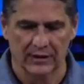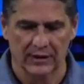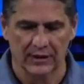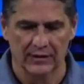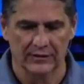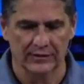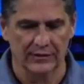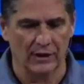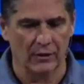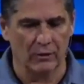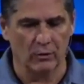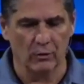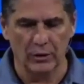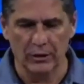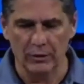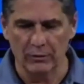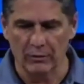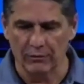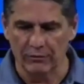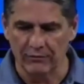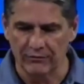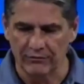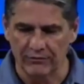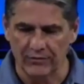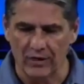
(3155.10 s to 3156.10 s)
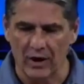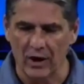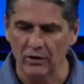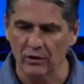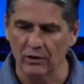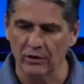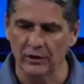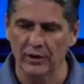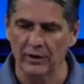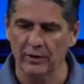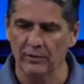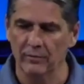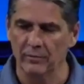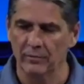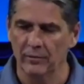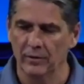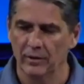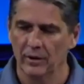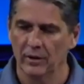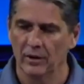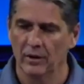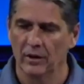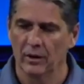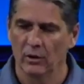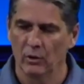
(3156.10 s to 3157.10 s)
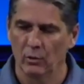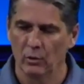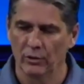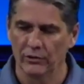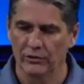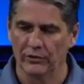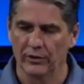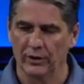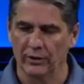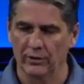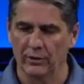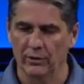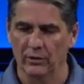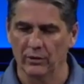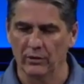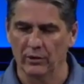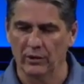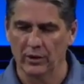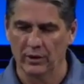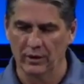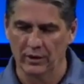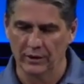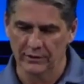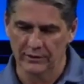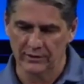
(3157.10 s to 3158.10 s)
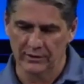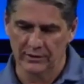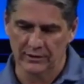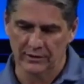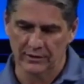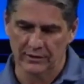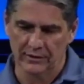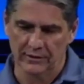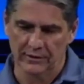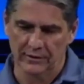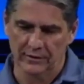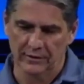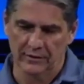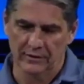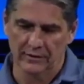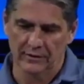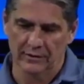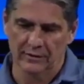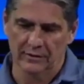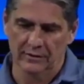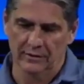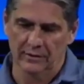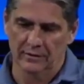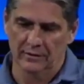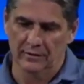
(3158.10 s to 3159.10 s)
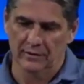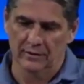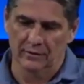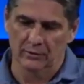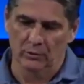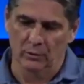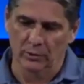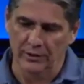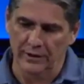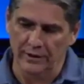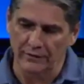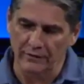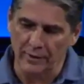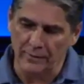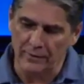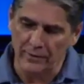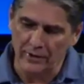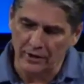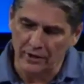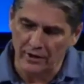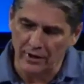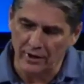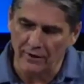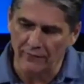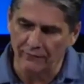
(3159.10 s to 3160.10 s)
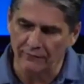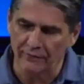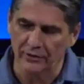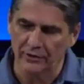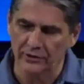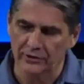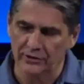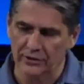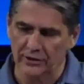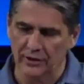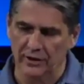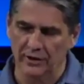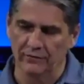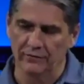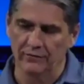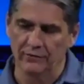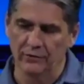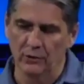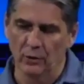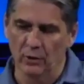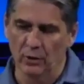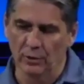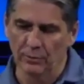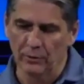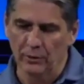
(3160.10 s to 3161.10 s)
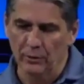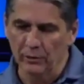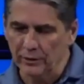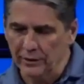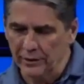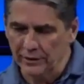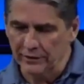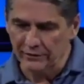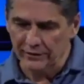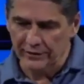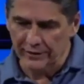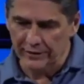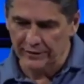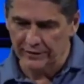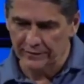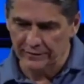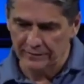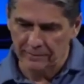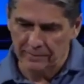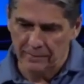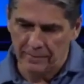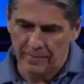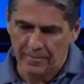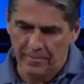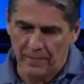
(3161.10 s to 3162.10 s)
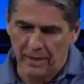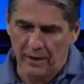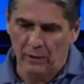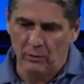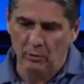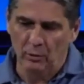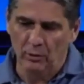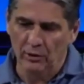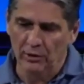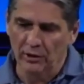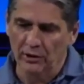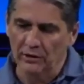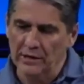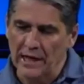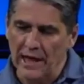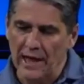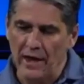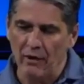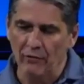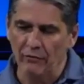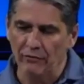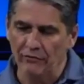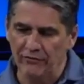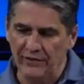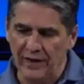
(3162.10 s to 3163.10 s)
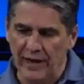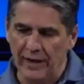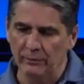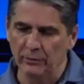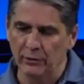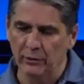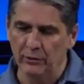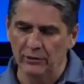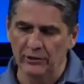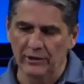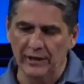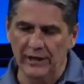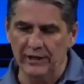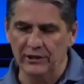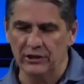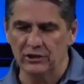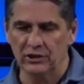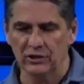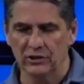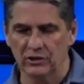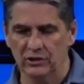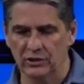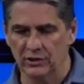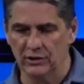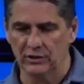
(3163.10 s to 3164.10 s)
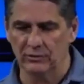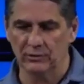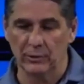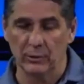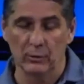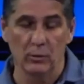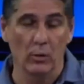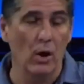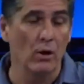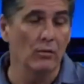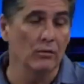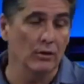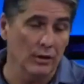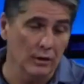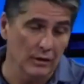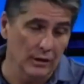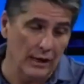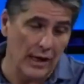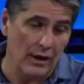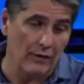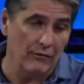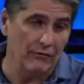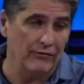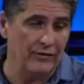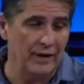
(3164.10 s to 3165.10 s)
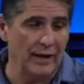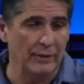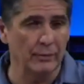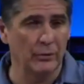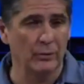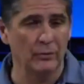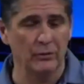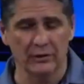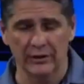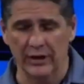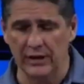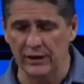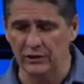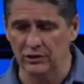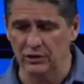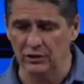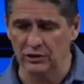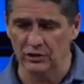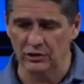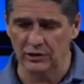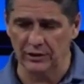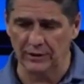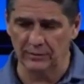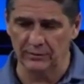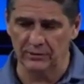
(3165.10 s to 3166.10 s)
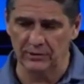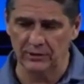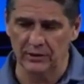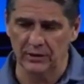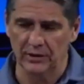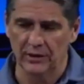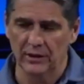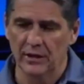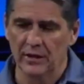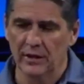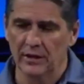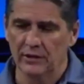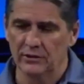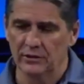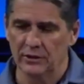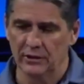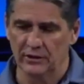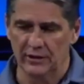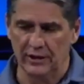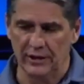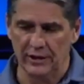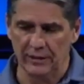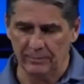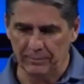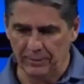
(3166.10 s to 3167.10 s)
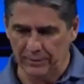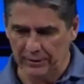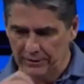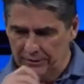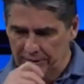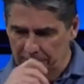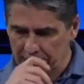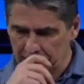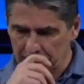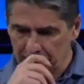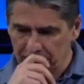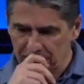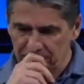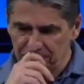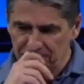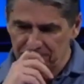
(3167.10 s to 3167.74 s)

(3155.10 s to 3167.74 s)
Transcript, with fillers: is that we will follow him with our whole heart. We'll give up the comforts of normal living. We'll allow family relationships. We won't allow family relationships to keep us.